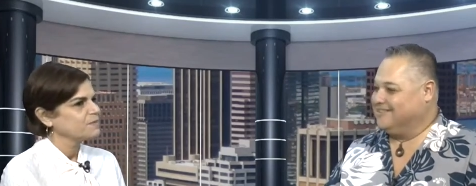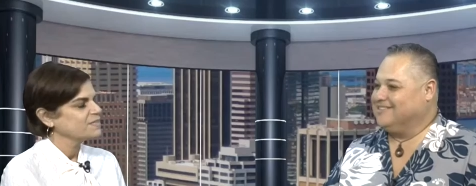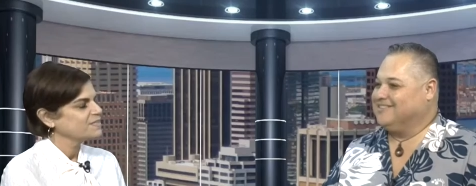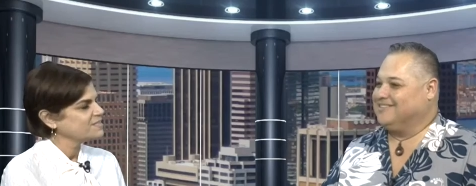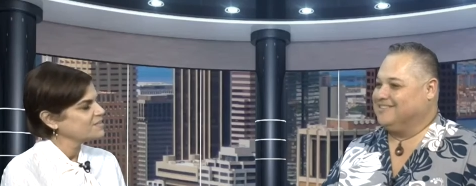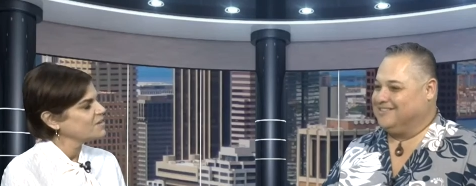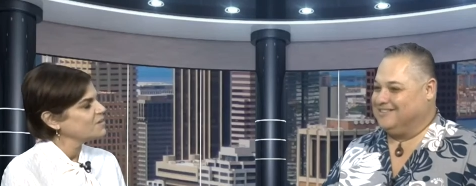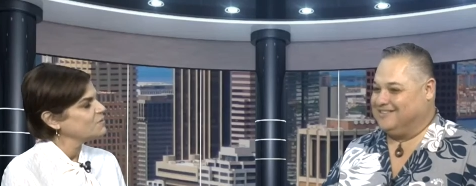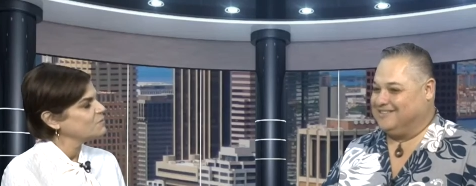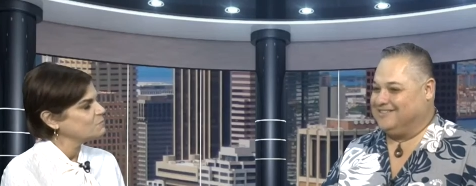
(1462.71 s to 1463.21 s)

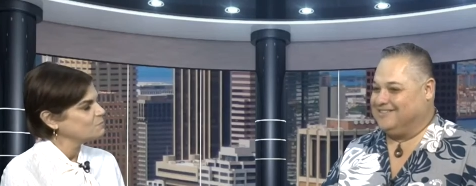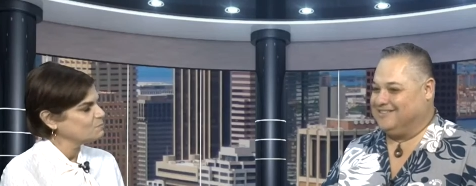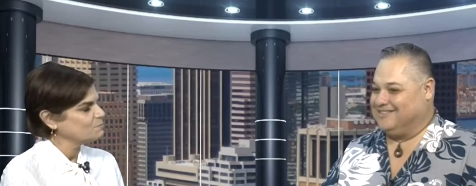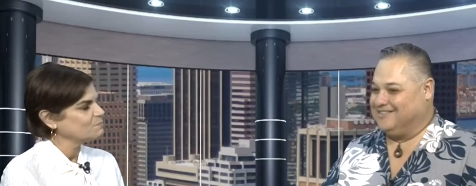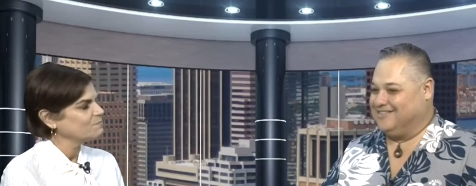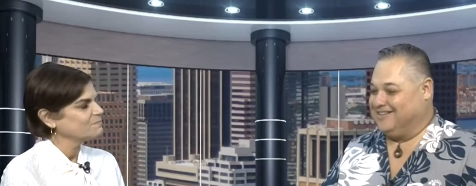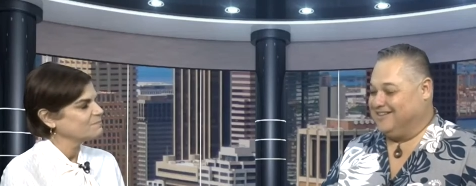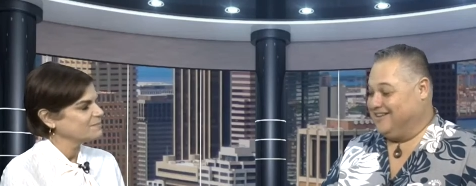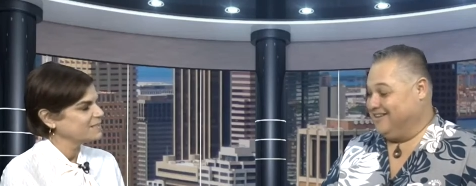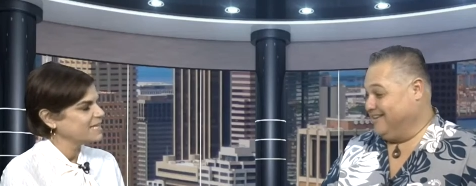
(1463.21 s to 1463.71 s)
Speaker 1: So
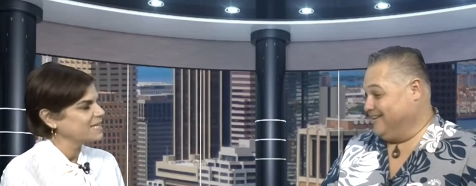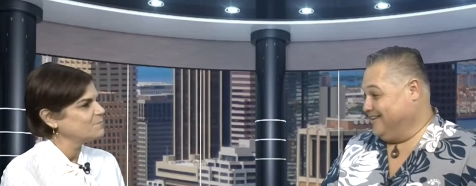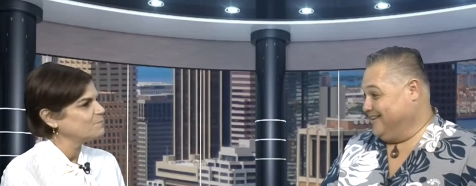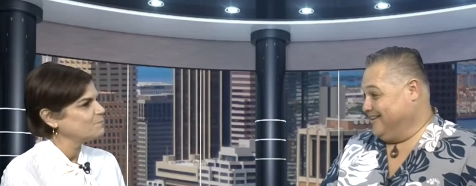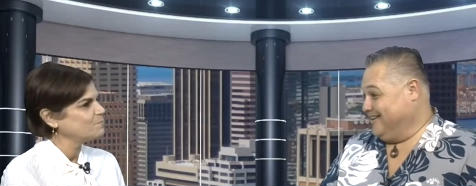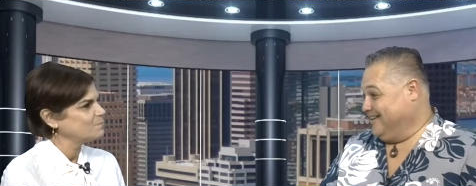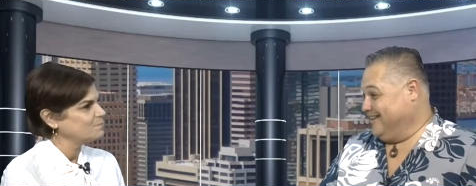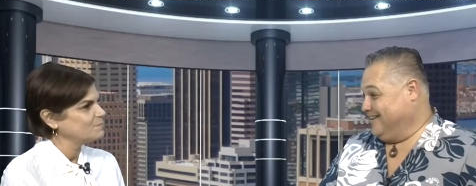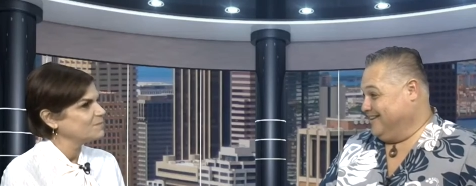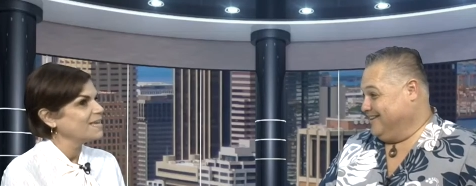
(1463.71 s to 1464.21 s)

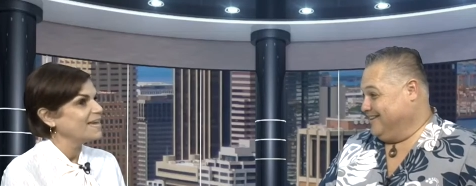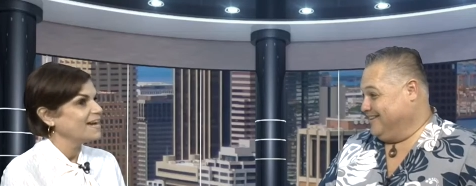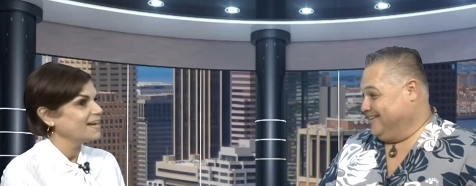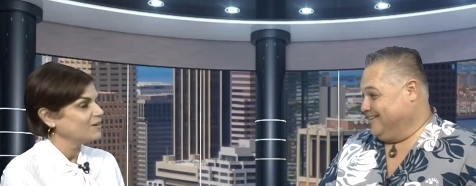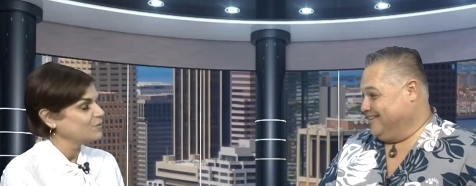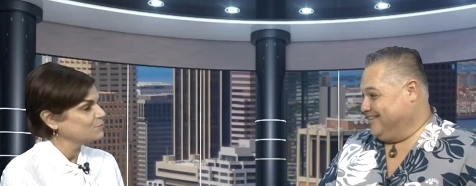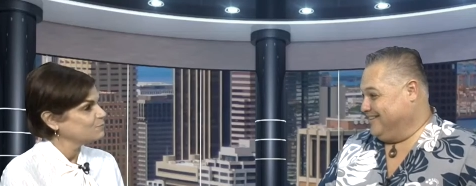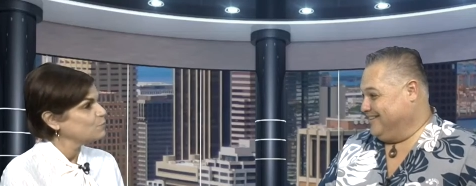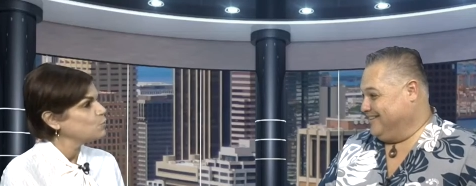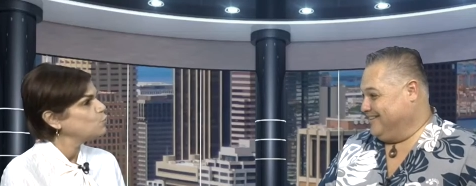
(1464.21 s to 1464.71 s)
keep
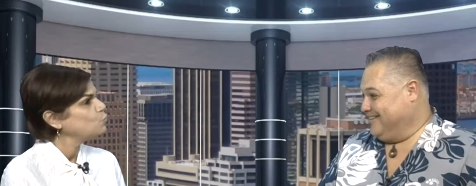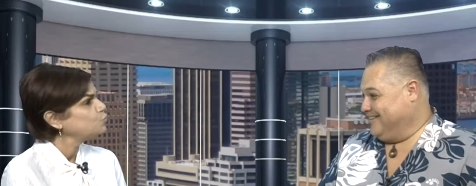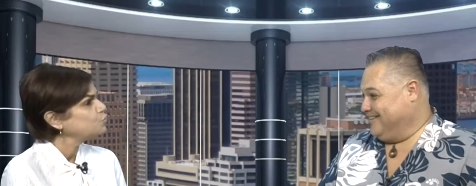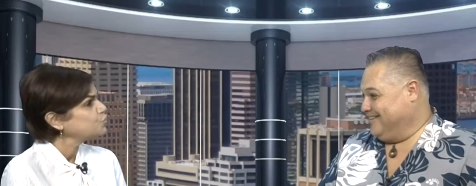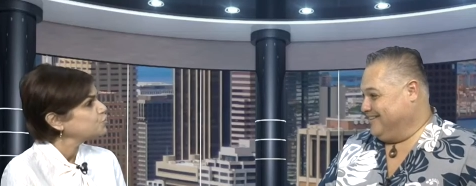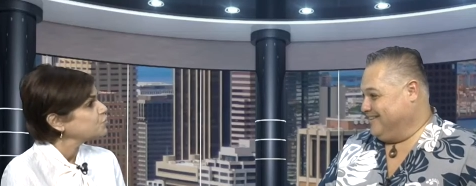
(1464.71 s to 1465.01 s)
yeah. Who's